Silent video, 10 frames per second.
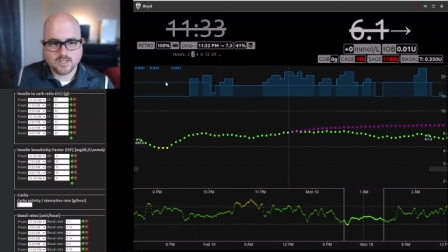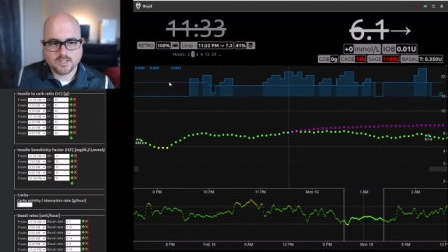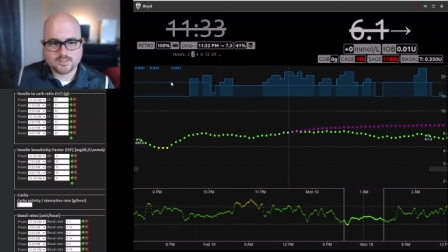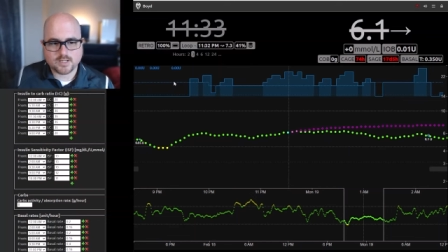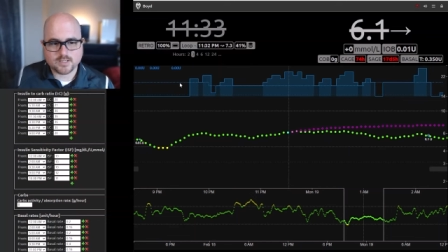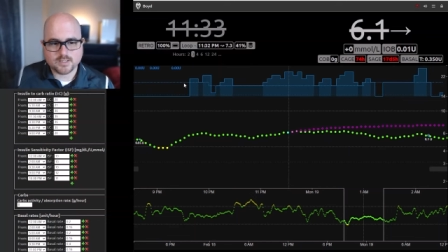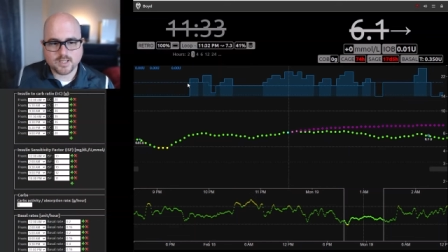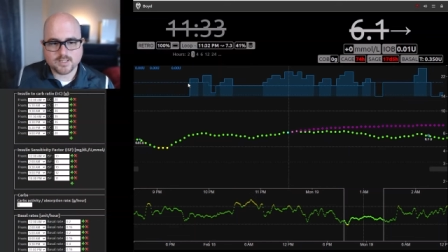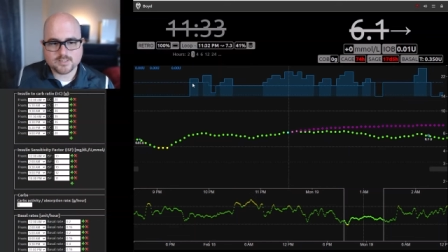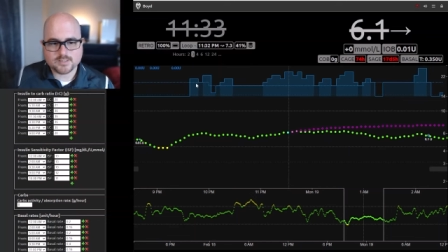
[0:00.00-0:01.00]
dotted
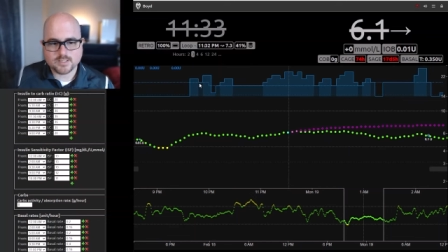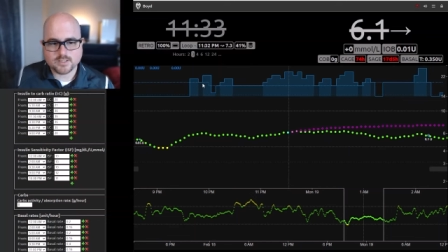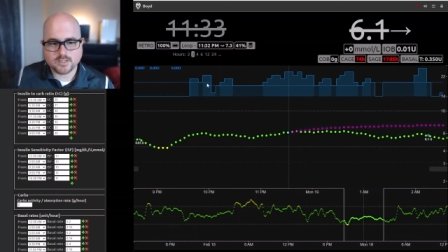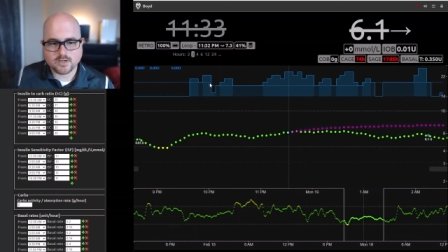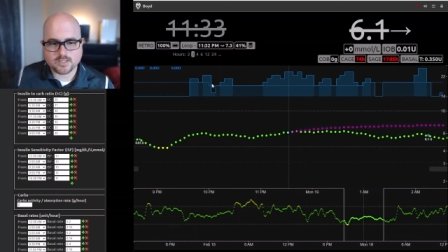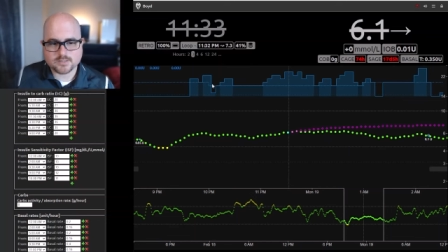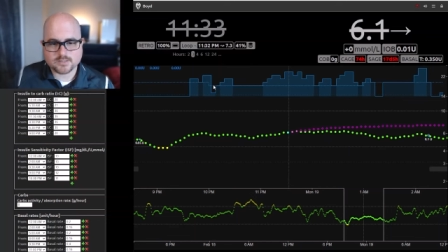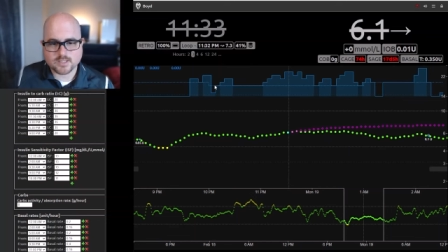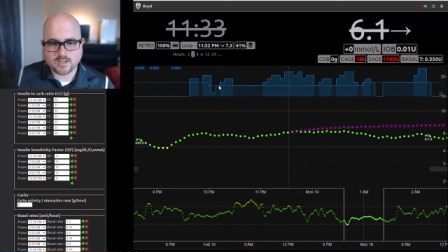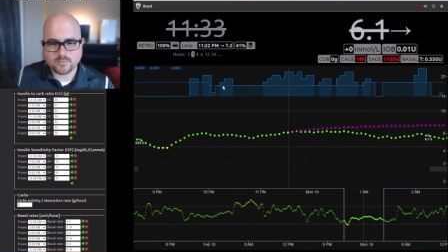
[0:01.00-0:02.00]
lines here across the
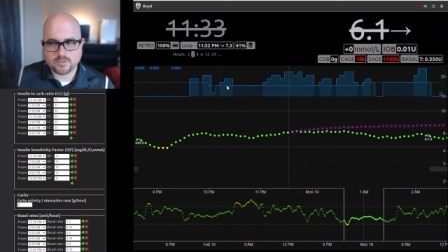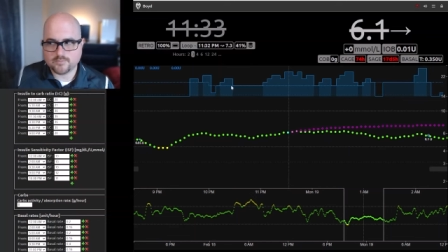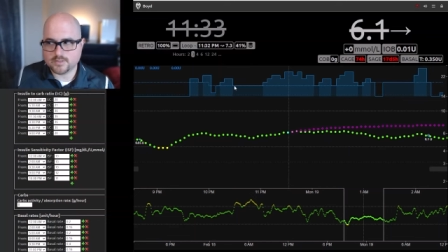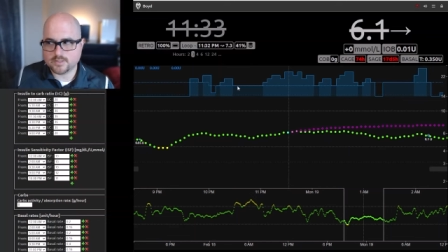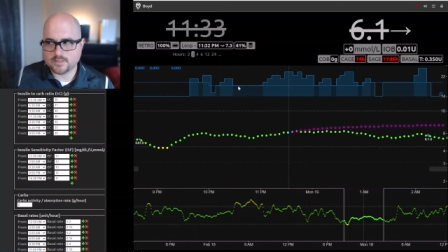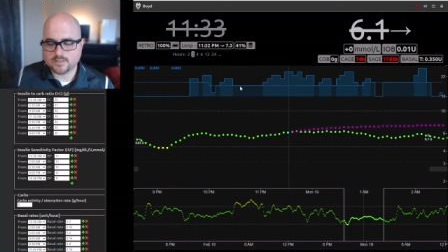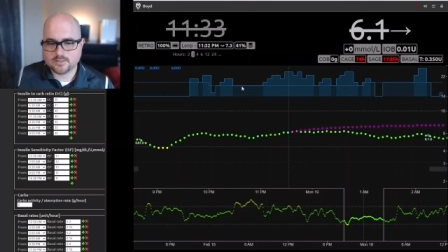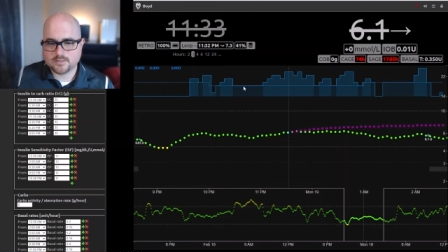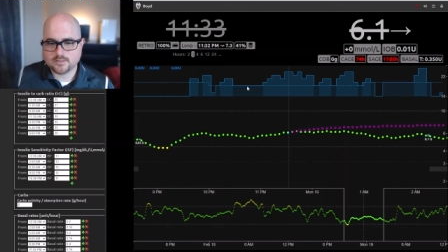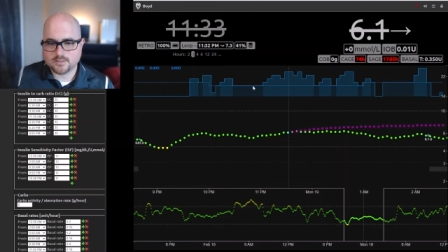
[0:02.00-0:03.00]
top of the
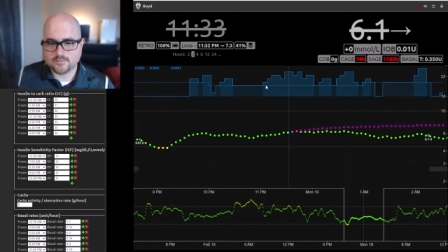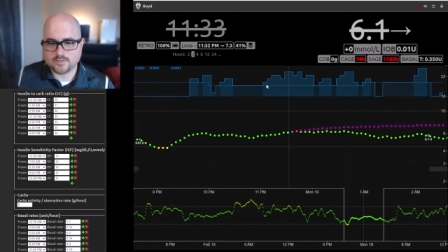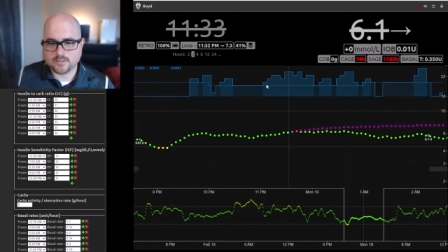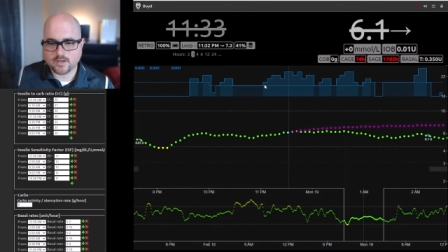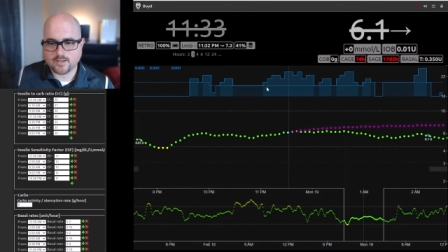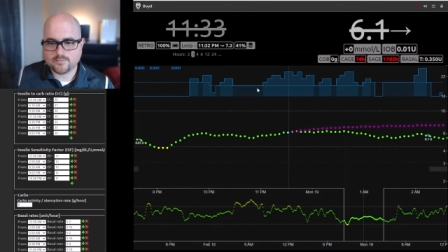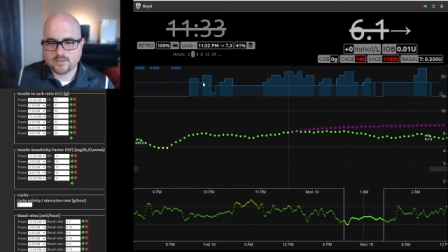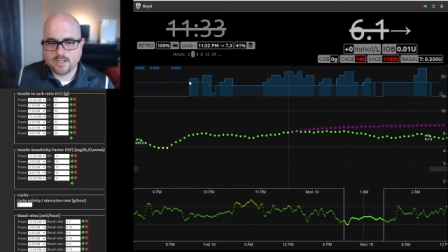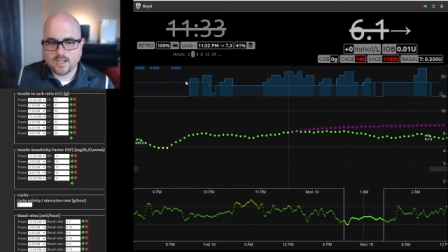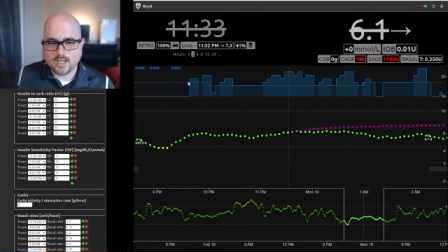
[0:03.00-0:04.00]
of the graph,
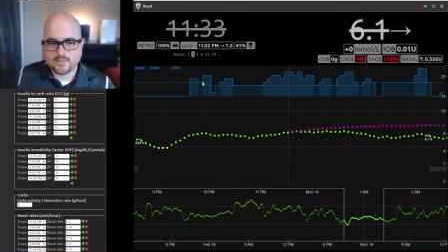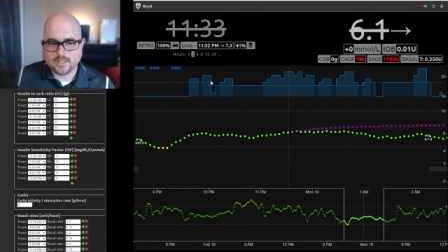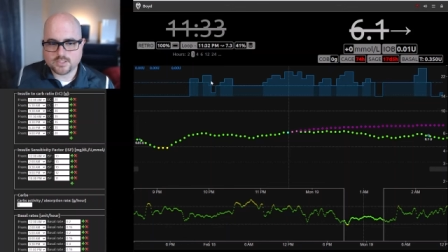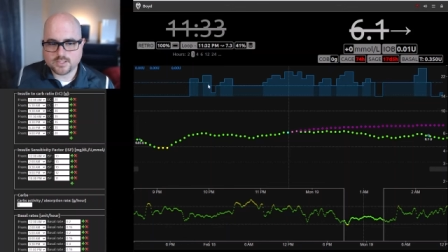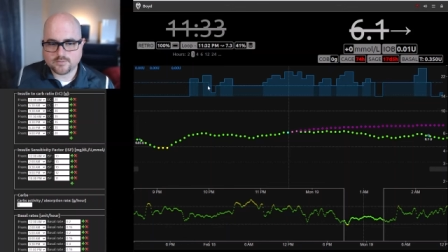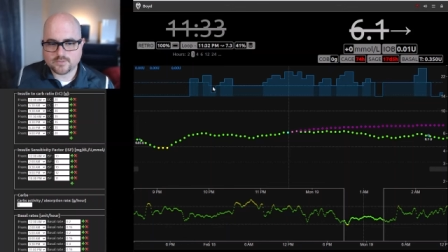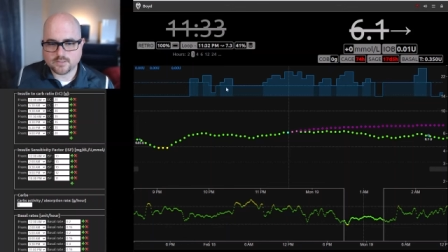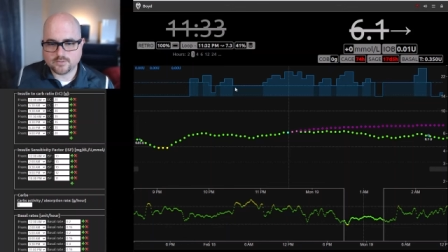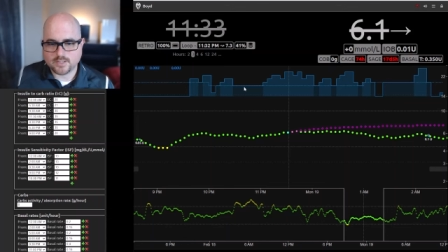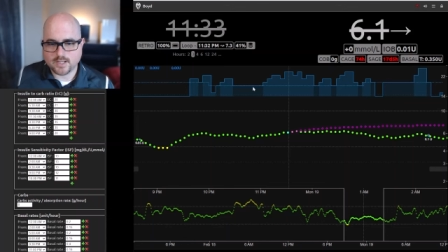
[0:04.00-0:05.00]
and they shift, they
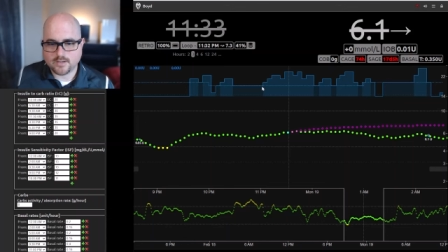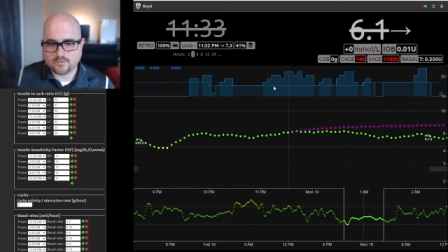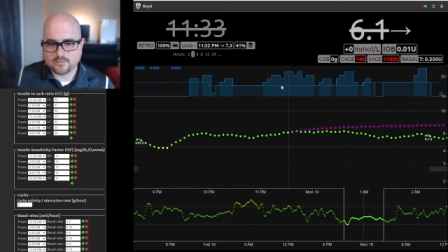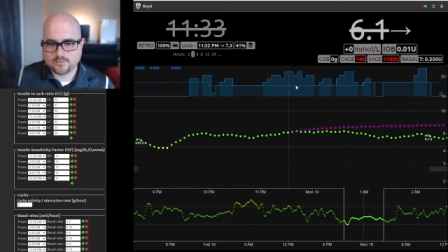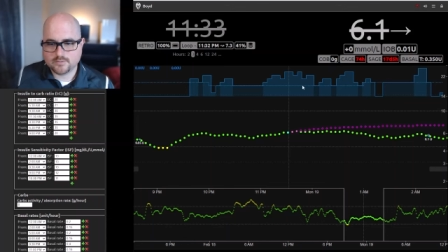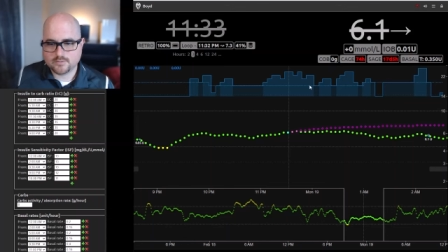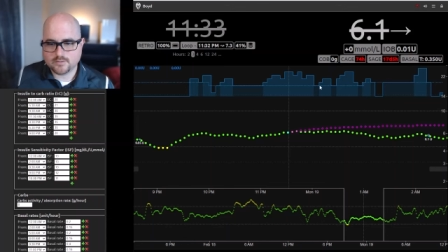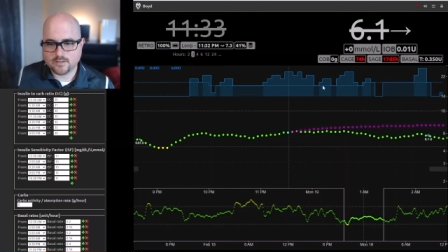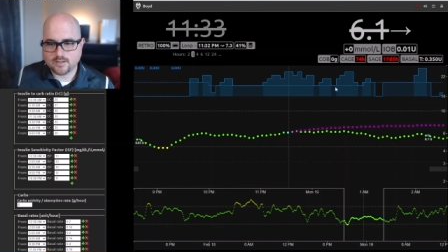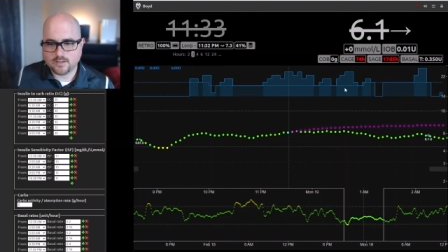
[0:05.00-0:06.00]
go down,
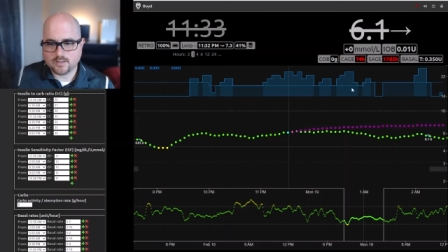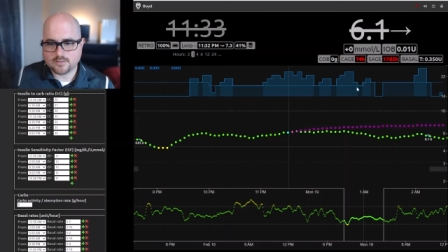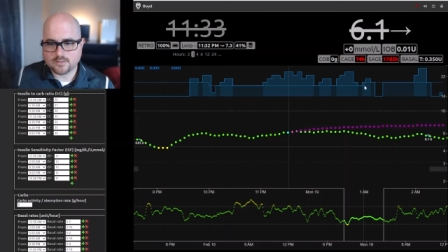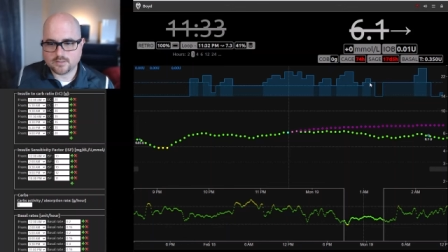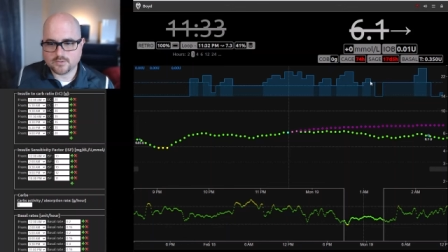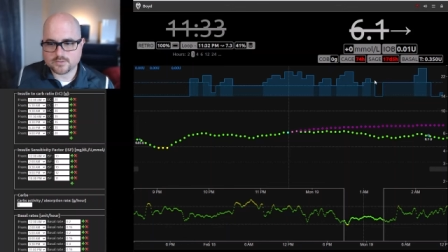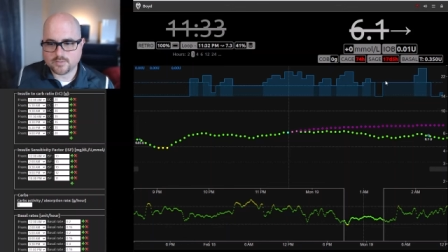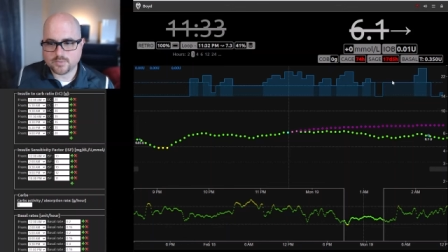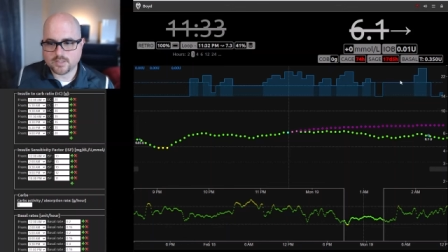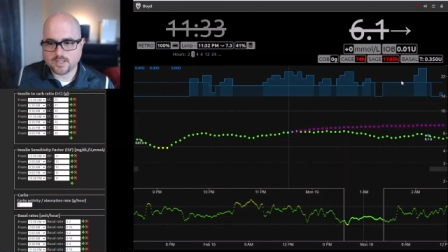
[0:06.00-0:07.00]
and then it goes
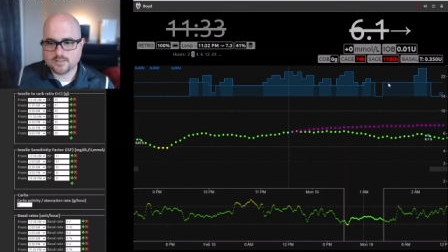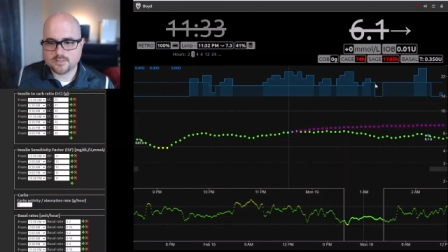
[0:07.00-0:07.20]
up again.